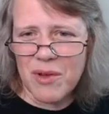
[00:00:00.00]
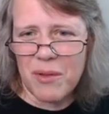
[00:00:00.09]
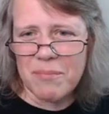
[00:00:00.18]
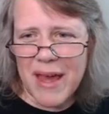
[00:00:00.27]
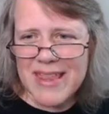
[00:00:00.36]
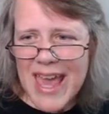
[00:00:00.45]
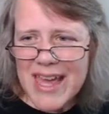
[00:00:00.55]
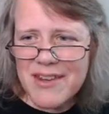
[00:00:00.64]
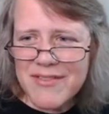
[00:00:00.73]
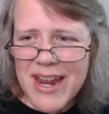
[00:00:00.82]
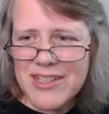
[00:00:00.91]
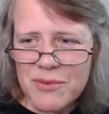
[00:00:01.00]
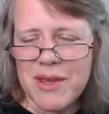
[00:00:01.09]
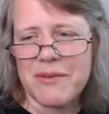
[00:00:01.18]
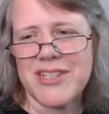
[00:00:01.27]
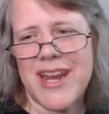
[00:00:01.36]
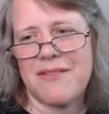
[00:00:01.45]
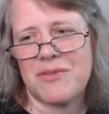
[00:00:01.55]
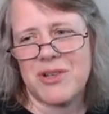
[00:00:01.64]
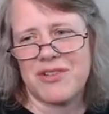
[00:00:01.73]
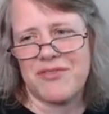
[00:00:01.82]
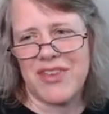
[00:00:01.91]
Well, by the end of next week, we should have
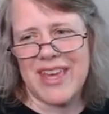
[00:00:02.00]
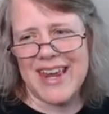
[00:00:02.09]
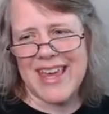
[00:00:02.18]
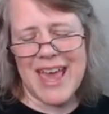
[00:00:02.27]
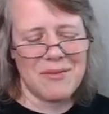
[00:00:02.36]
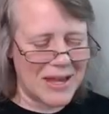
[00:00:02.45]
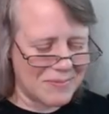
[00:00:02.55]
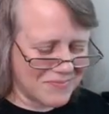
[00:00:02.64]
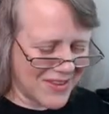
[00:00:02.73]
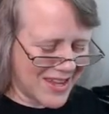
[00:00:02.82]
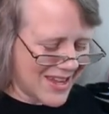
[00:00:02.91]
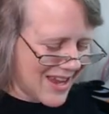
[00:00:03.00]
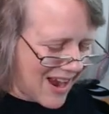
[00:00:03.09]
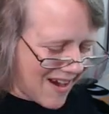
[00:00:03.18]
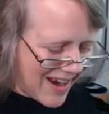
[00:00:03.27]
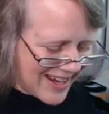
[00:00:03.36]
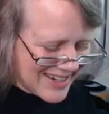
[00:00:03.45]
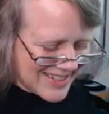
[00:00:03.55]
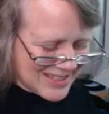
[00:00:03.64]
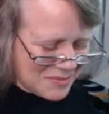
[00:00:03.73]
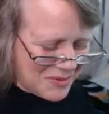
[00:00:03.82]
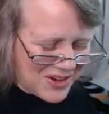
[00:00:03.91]
Twitch affiliate. I can't wait. All right,
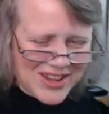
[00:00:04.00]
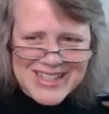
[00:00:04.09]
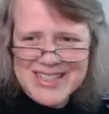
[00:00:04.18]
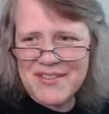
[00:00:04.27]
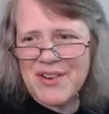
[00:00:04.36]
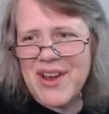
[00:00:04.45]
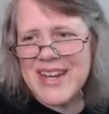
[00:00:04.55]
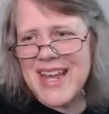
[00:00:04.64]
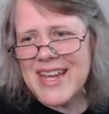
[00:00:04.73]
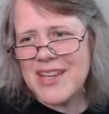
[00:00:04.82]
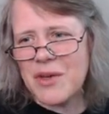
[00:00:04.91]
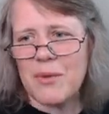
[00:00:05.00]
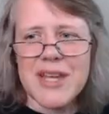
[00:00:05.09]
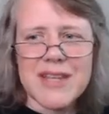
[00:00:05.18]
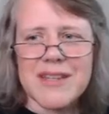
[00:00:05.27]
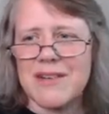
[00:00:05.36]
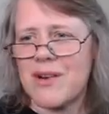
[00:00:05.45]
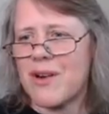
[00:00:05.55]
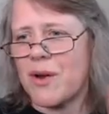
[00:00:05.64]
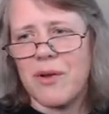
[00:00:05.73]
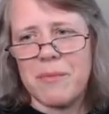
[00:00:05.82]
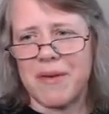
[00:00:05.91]
super. You guys have a great night. Go eat dinner or
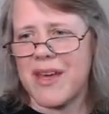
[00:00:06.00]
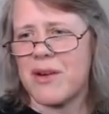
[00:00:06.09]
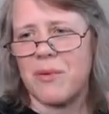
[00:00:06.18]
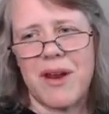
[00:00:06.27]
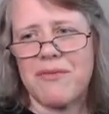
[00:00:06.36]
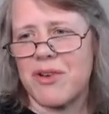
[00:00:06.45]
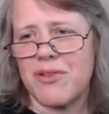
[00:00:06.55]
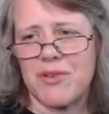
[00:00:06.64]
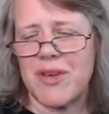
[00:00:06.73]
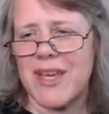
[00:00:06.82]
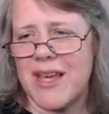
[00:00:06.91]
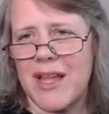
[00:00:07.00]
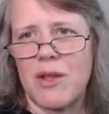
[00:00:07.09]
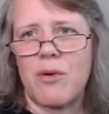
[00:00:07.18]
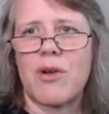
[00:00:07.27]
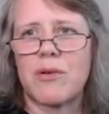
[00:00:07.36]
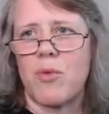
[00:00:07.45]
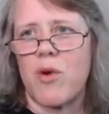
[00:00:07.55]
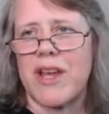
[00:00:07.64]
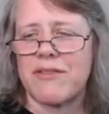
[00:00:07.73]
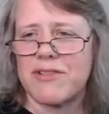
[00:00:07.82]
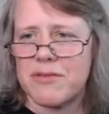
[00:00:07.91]
go to bed or whatever you're doing. Hello, good
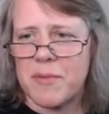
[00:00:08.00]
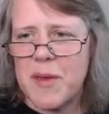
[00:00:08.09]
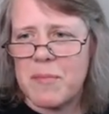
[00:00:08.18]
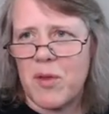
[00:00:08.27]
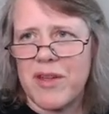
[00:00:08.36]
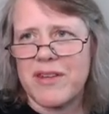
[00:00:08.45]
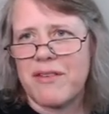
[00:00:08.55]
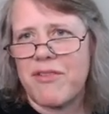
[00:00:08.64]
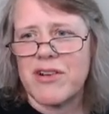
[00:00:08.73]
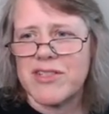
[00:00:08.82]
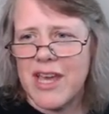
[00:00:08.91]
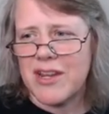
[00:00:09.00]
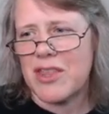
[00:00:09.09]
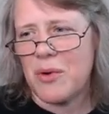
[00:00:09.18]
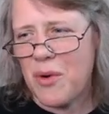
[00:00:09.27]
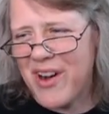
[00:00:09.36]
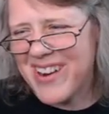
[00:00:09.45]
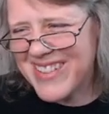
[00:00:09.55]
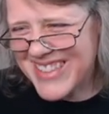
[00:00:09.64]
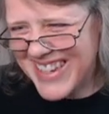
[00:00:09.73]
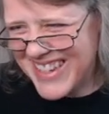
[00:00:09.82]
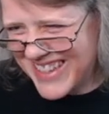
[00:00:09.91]
morning to people on the far side of the
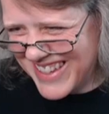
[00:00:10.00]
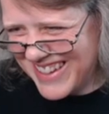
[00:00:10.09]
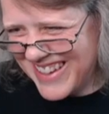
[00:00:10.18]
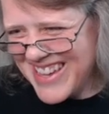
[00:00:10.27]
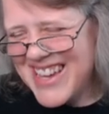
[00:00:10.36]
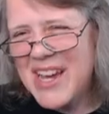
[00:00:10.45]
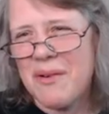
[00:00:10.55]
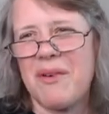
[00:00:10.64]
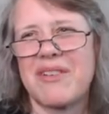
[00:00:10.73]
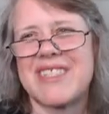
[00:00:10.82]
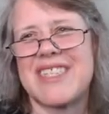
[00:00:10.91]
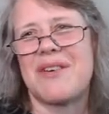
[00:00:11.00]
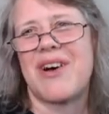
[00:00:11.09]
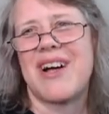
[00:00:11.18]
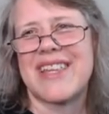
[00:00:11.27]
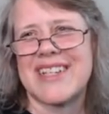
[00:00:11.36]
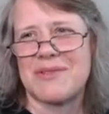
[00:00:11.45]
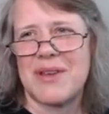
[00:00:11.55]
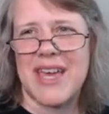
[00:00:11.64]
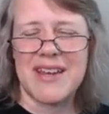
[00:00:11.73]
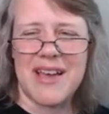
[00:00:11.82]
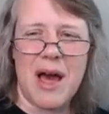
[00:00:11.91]
world. we will see you all next
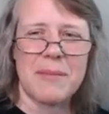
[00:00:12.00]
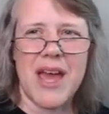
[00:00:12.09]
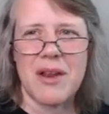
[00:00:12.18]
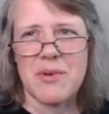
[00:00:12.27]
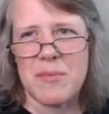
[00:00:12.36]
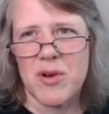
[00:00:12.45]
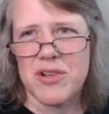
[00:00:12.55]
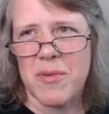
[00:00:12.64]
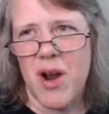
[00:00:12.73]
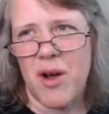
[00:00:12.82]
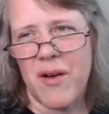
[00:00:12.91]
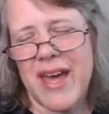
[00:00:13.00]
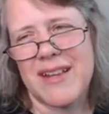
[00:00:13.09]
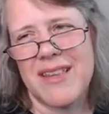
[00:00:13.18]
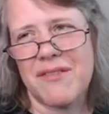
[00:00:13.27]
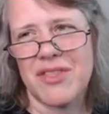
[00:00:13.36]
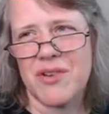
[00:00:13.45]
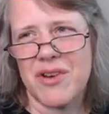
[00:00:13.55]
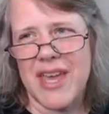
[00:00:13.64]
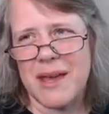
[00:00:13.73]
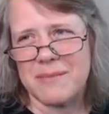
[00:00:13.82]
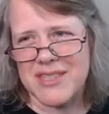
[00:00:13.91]
week, and I'll be on Reaper tomorrow at
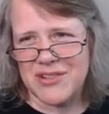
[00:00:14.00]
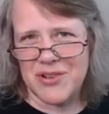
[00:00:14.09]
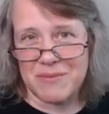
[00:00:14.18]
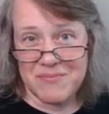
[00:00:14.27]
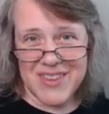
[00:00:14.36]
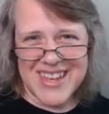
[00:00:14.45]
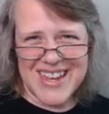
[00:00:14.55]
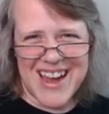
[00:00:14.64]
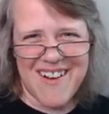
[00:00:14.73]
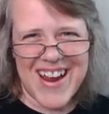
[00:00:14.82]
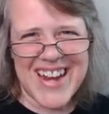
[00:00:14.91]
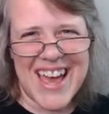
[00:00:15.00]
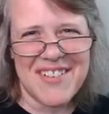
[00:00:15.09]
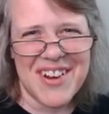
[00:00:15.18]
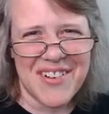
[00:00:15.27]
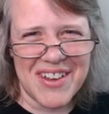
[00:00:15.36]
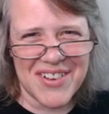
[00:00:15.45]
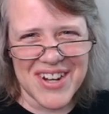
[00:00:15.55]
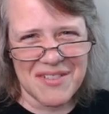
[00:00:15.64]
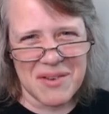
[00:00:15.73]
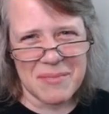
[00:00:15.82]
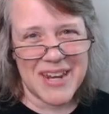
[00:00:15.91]
11:30 a.m. Central. All right, have a great one,
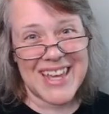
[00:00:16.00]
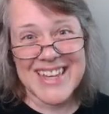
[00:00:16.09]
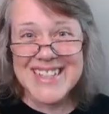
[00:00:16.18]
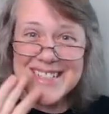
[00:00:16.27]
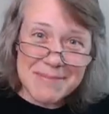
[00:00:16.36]
everybody.